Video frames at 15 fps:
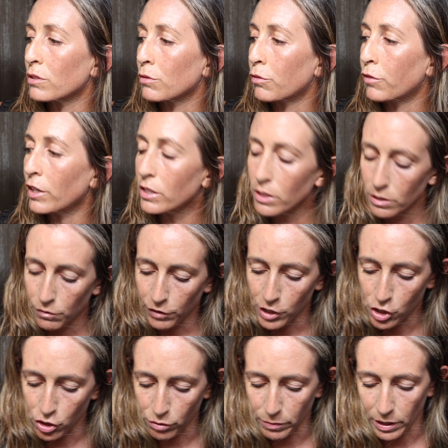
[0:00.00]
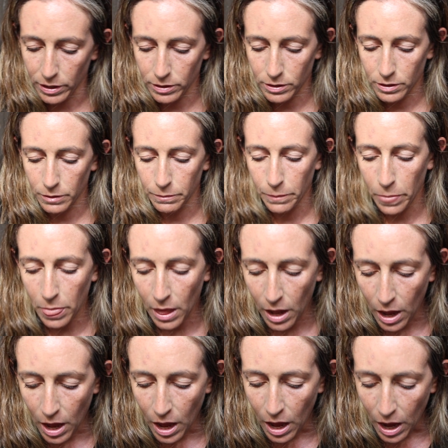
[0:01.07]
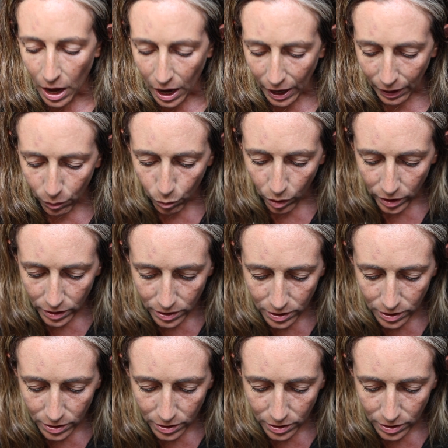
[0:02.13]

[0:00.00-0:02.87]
Defense Facial Mask. I want